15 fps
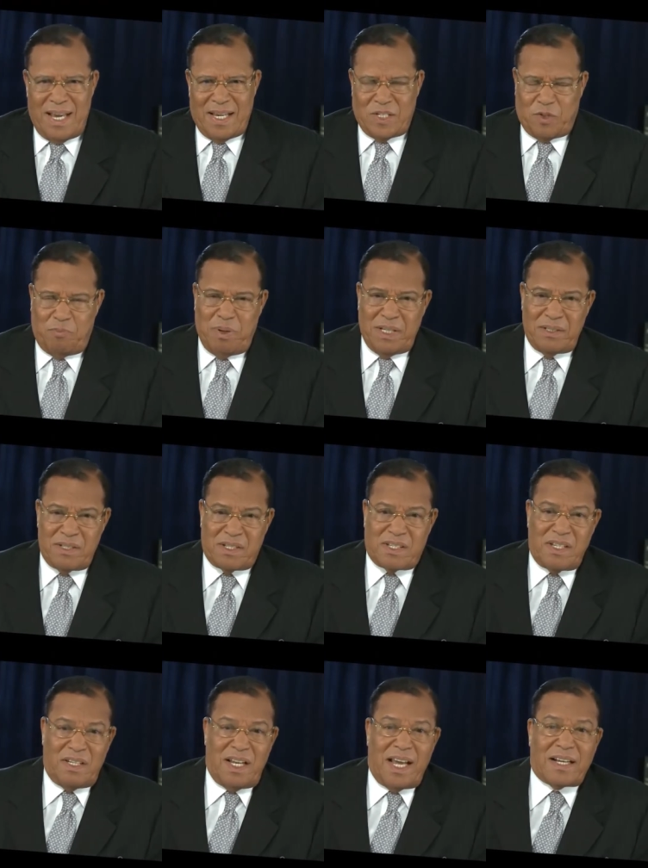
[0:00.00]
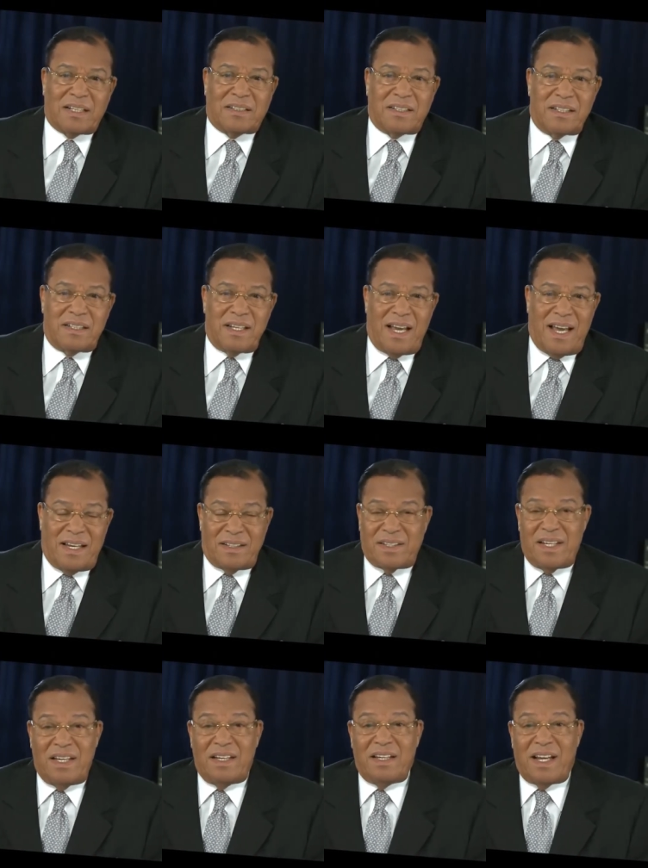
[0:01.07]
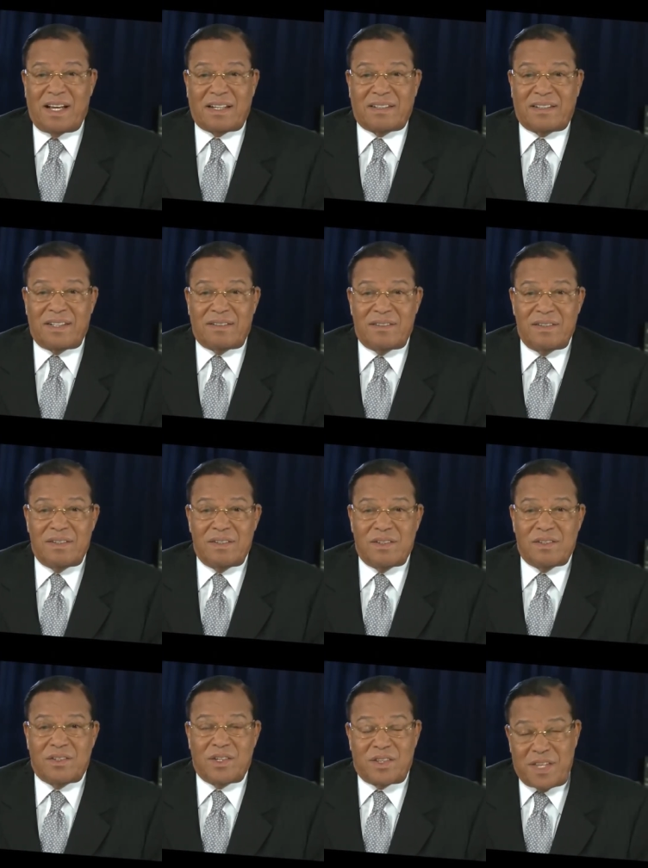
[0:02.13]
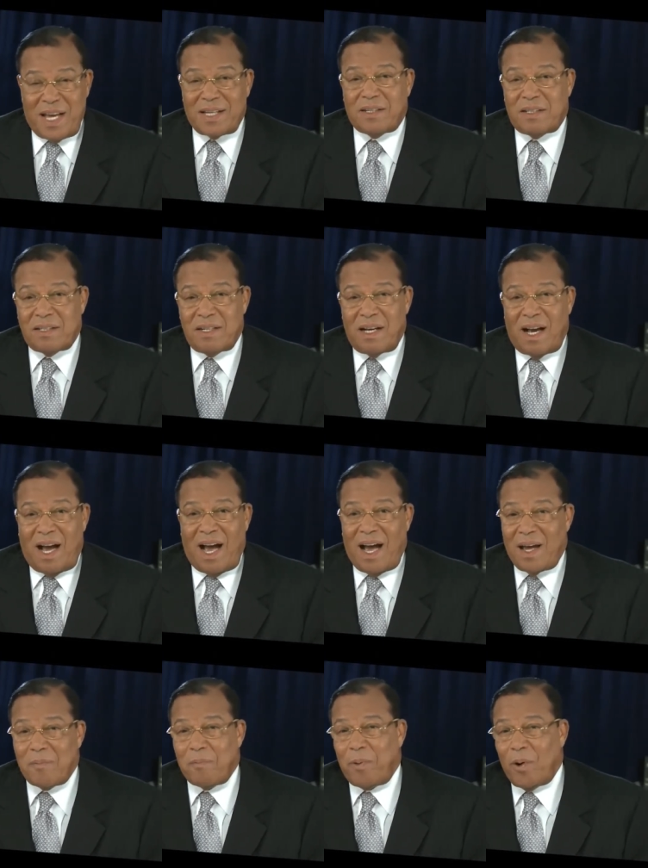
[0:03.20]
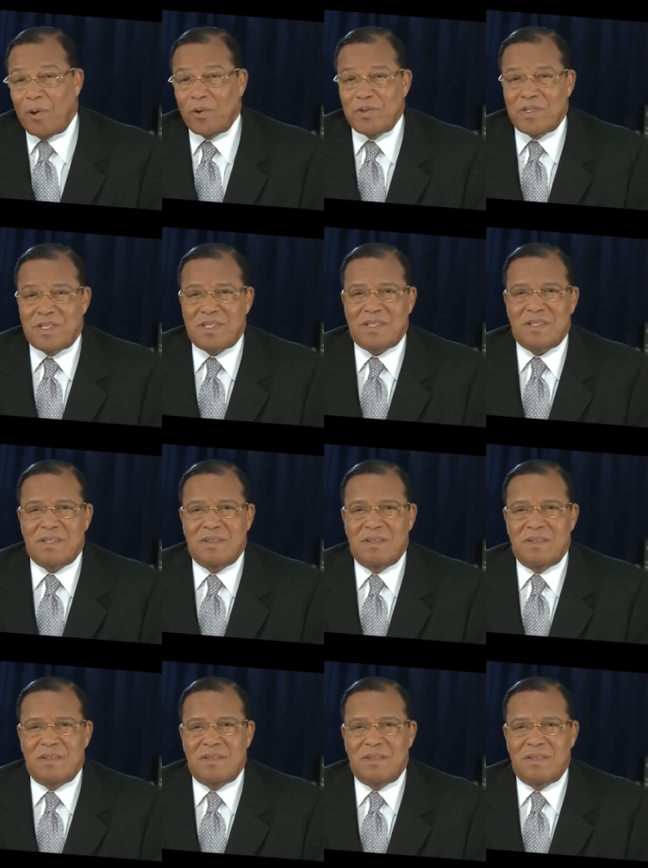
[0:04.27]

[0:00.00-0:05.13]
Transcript: has been selected and elected to that high post,